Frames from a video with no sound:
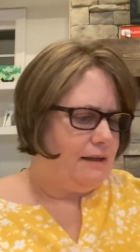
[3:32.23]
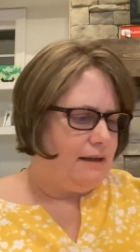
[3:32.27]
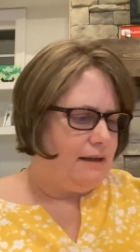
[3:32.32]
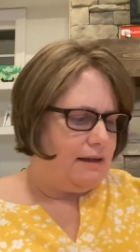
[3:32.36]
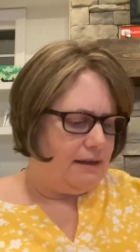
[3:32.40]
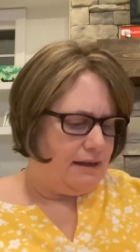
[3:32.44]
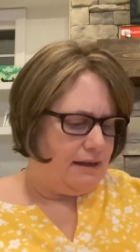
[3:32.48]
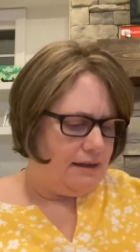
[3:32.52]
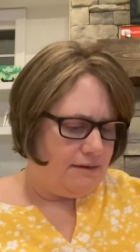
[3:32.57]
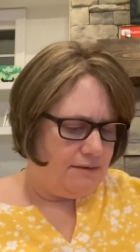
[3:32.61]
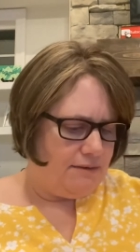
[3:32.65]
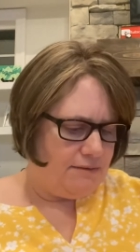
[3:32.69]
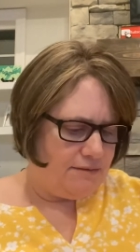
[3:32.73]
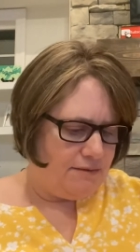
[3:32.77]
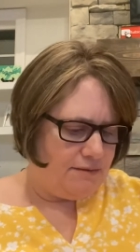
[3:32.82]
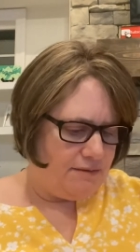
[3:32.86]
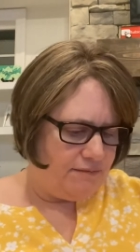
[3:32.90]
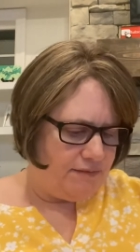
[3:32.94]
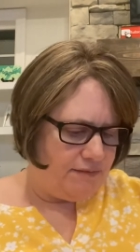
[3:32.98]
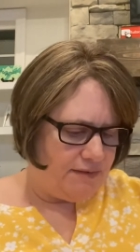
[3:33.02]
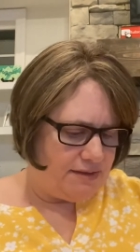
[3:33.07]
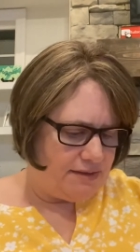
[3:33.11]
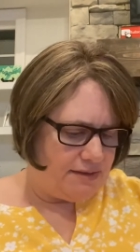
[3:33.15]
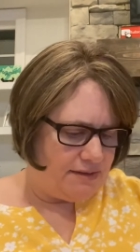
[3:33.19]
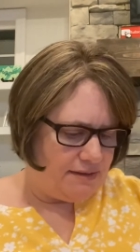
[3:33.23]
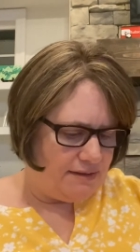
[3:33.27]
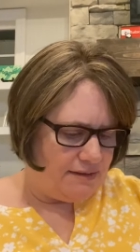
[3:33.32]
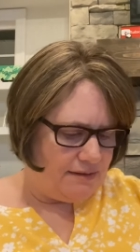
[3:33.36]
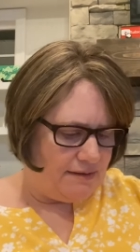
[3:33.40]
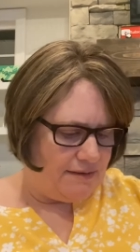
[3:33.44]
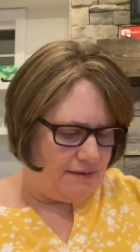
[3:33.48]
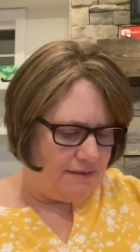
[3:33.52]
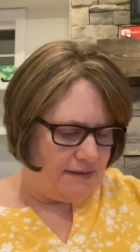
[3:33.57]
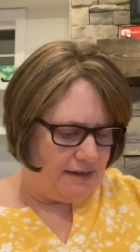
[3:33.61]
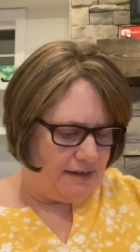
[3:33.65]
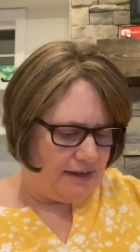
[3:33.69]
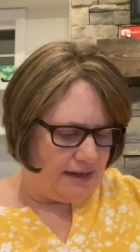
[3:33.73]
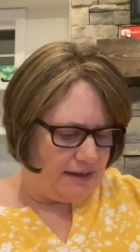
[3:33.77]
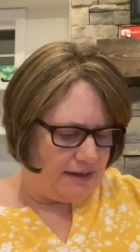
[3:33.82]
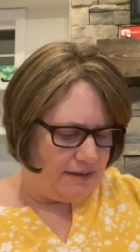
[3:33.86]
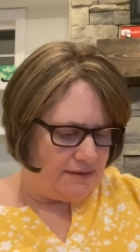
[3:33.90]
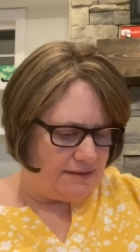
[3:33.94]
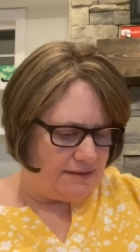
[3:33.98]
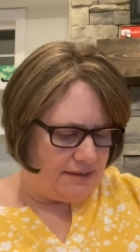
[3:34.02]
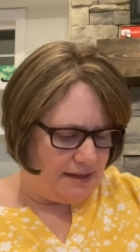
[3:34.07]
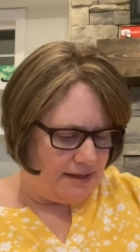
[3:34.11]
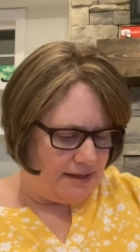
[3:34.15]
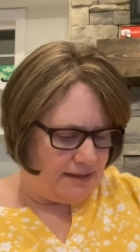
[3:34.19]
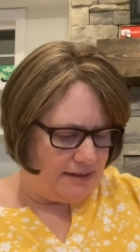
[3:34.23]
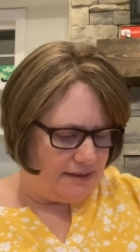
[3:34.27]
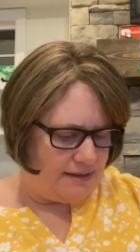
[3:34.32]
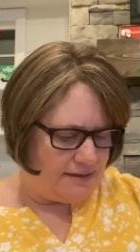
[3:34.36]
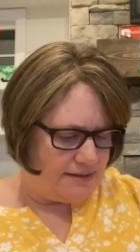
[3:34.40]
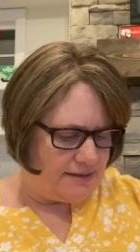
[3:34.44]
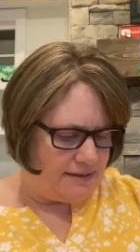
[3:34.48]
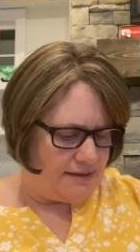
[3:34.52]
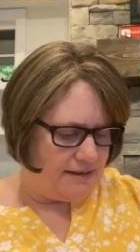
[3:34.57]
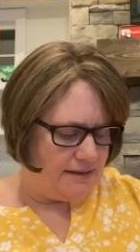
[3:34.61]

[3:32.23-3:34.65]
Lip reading: I don't know if this, oh yeah, you take this